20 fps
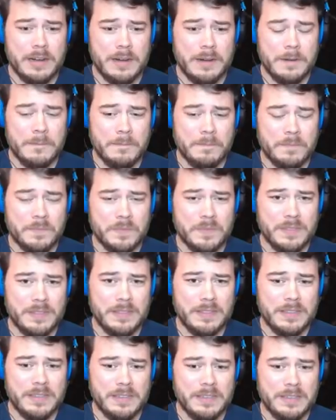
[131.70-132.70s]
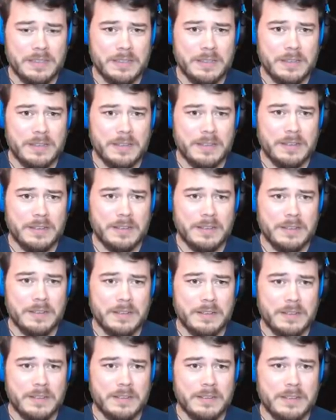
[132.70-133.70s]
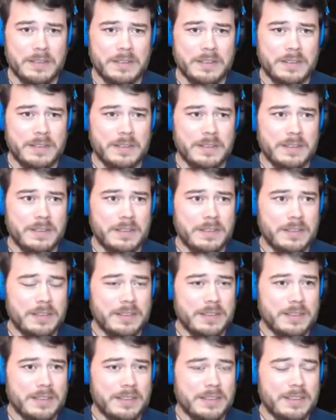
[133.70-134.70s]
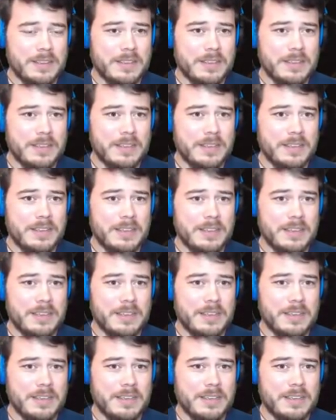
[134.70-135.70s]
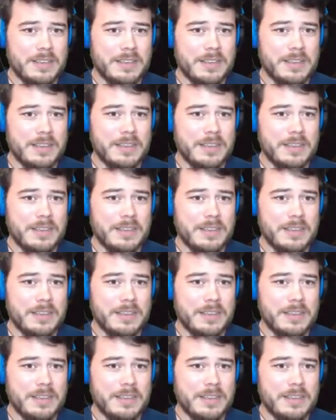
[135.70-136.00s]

(no one is talking)